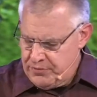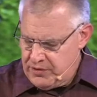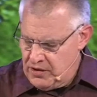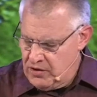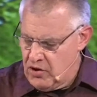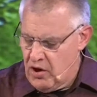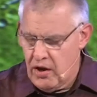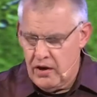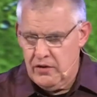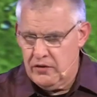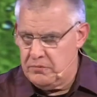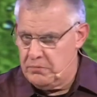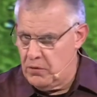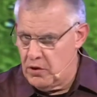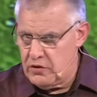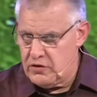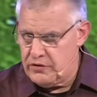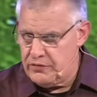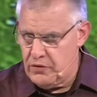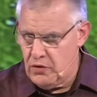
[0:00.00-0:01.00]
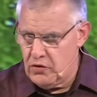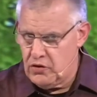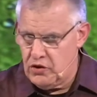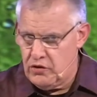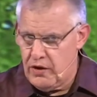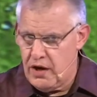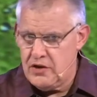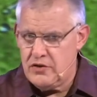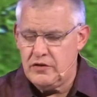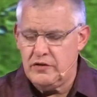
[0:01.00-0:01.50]
And God is merciful and
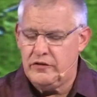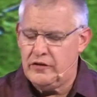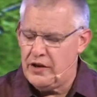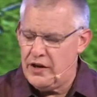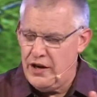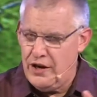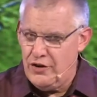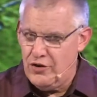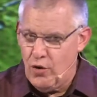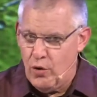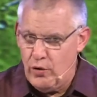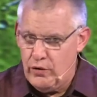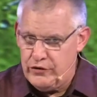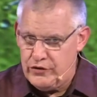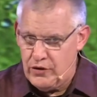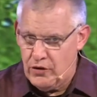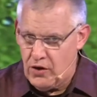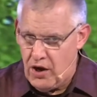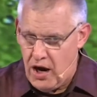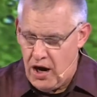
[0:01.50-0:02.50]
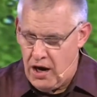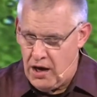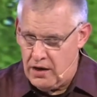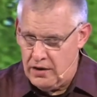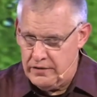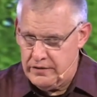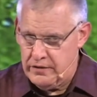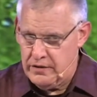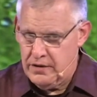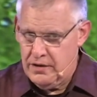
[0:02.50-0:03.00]
gracious, and he knows your
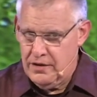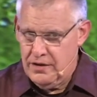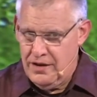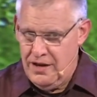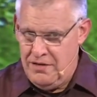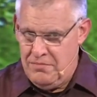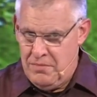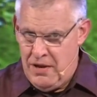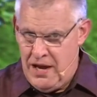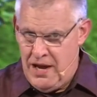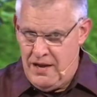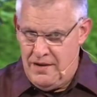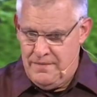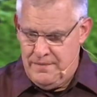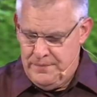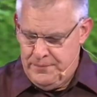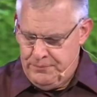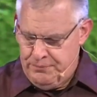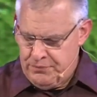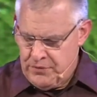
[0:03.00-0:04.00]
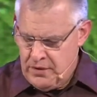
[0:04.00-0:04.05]
heart. Amen?